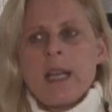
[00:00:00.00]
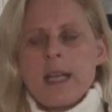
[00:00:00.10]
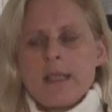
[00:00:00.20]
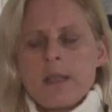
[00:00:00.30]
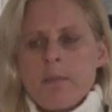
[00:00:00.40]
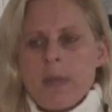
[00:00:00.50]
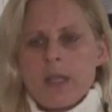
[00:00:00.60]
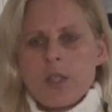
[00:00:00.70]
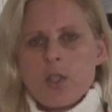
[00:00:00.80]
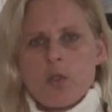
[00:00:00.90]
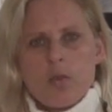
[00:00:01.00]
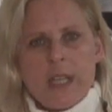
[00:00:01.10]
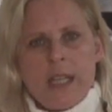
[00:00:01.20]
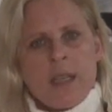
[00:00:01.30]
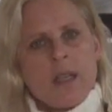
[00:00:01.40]
It's a much
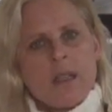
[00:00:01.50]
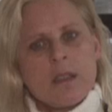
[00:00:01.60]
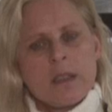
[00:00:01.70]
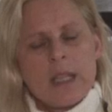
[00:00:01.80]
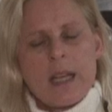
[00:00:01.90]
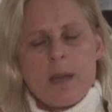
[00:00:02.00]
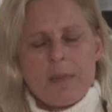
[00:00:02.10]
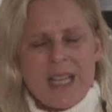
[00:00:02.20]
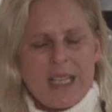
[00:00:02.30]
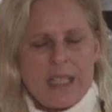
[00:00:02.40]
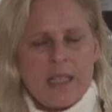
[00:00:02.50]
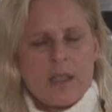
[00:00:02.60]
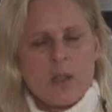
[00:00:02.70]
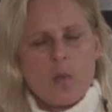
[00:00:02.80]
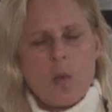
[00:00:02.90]
greener,
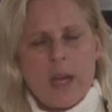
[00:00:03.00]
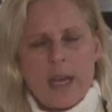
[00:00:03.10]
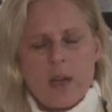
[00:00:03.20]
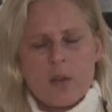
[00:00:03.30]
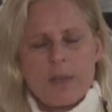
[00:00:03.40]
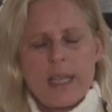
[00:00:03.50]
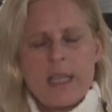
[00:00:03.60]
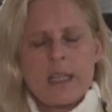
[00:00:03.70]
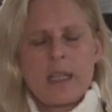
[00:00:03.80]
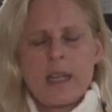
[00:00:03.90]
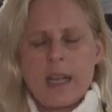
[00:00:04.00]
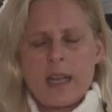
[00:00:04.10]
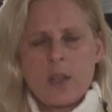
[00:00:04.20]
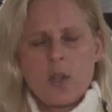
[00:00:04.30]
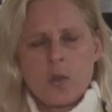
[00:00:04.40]
cleaner way of heating
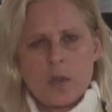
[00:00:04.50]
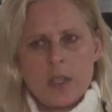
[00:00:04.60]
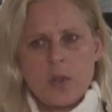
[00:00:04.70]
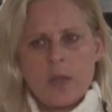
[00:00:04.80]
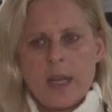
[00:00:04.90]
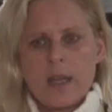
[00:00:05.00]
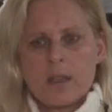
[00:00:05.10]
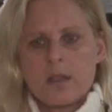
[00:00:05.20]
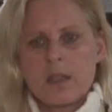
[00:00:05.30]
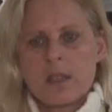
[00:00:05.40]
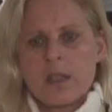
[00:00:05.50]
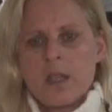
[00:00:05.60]
and cooling your house.